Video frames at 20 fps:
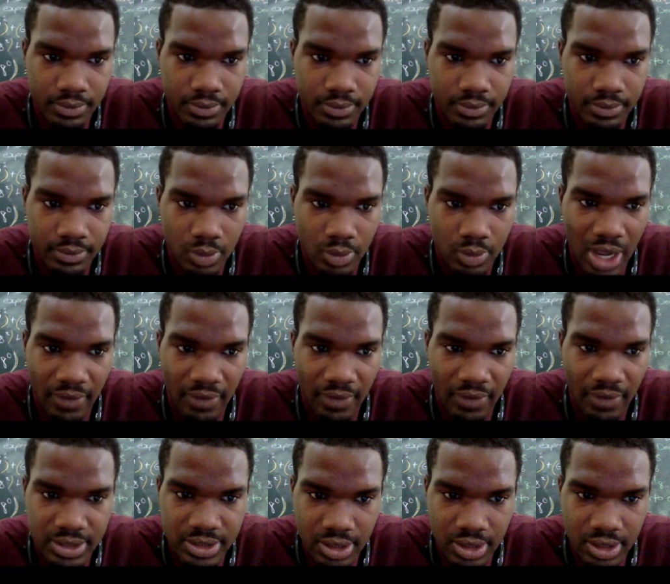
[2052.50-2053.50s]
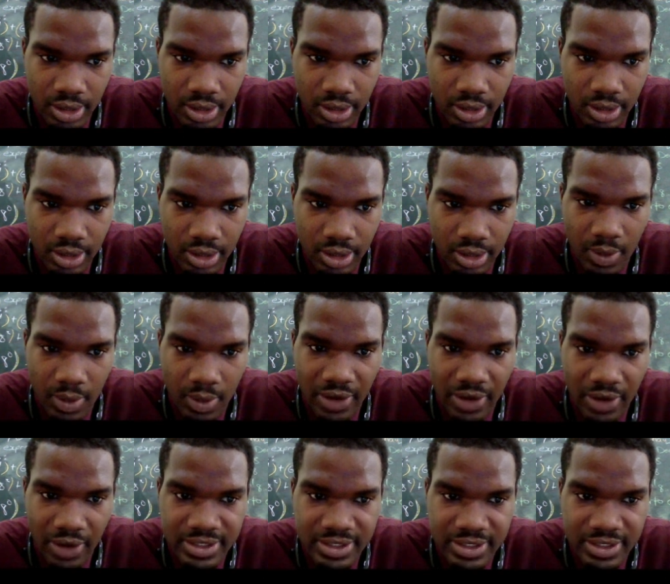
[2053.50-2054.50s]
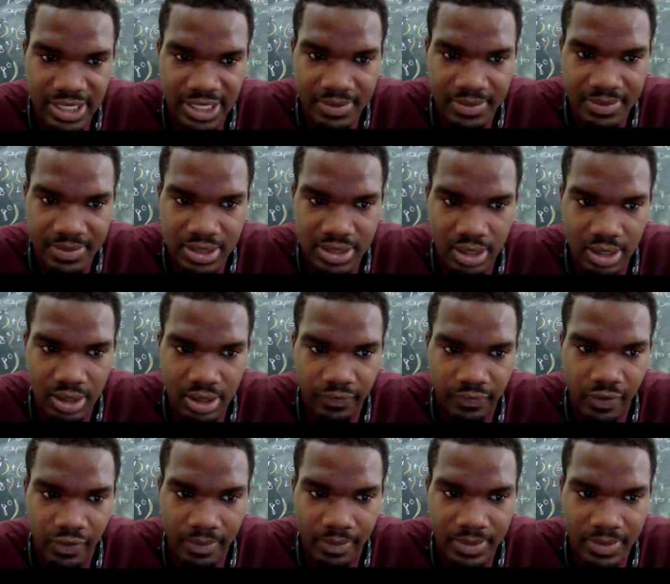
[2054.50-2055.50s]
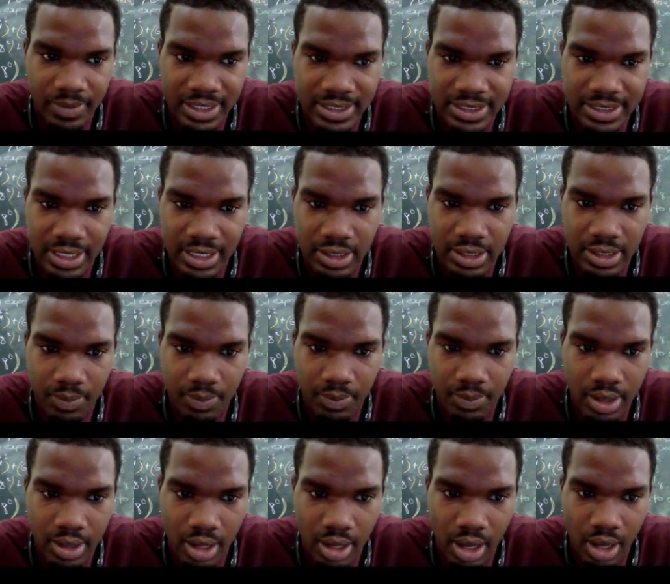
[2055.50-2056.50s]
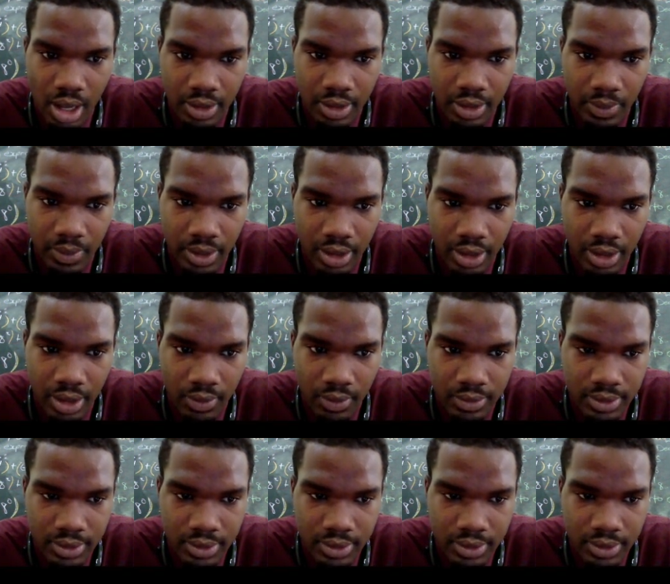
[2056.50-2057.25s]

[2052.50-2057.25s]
we have a circle and we have a semicircle from that center point all the way out.